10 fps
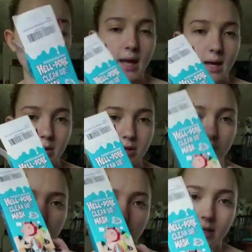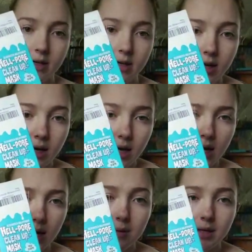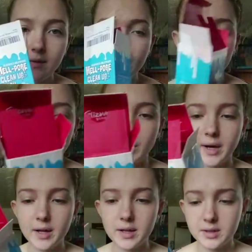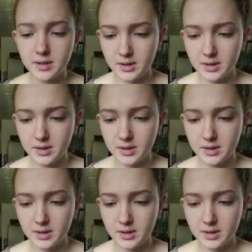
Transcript: Amazon. I believe it was